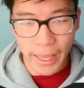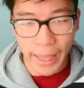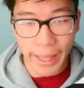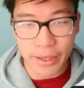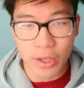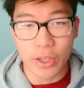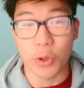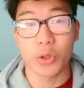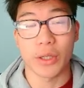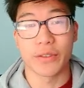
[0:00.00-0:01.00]
And
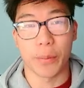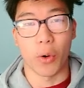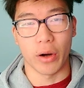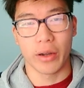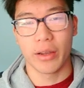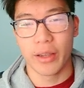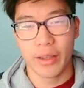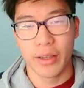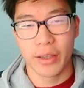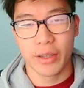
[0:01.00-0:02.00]
you also have support.
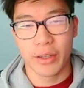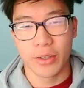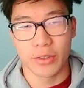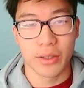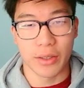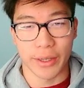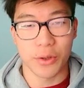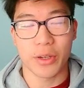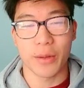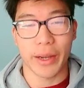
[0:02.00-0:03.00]
So like
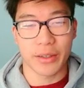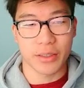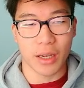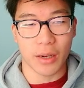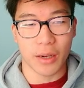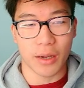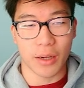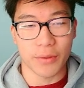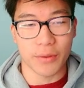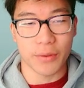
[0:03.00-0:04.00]
Google and Microsoft,
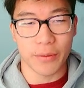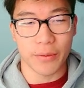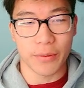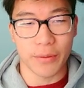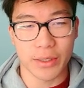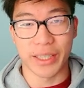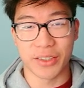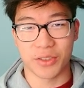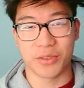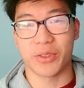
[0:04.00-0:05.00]
obviously, they have
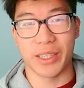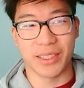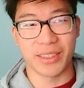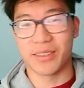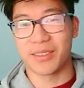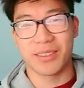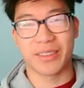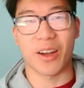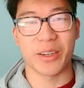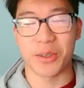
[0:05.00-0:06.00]
billions and trillions and
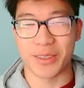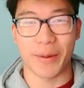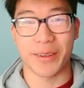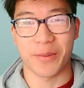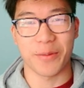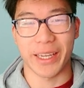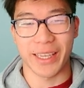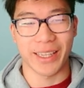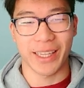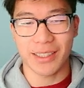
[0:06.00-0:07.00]
God knows the amount of
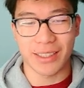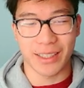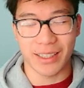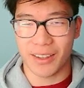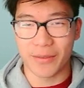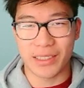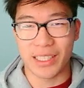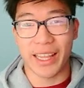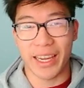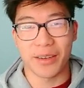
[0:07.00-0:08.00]
money in this, and
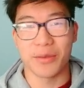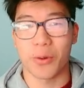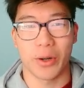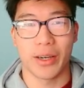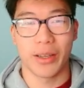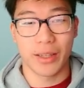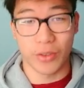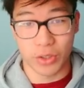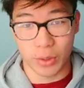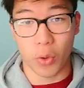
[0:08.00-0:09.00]
obviously they can afford
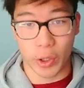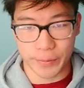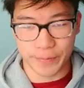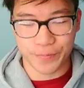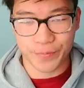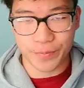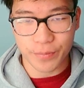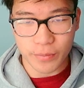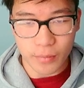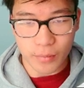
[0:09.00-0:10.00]
the support,
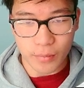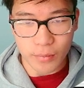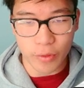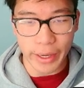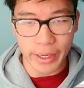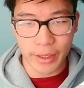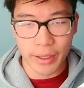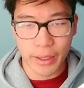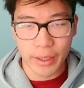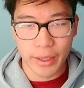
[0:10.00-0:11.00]
right?
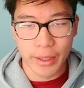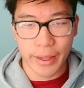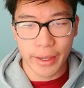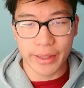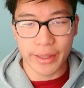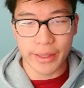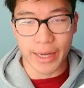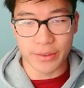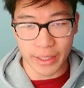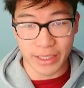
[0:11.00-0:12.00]
The negatives
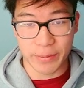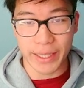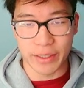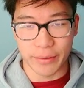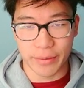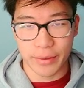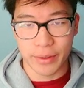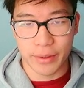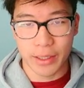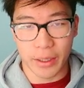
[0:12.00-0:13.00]
are it's expensive.
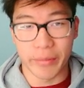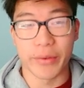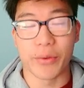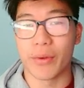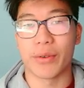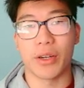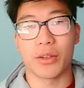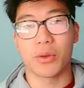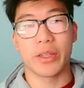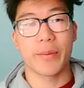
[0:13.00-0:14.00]
If you've ever
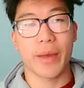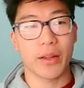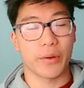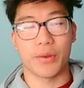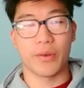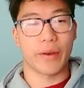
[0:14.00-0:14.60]
done cold email or if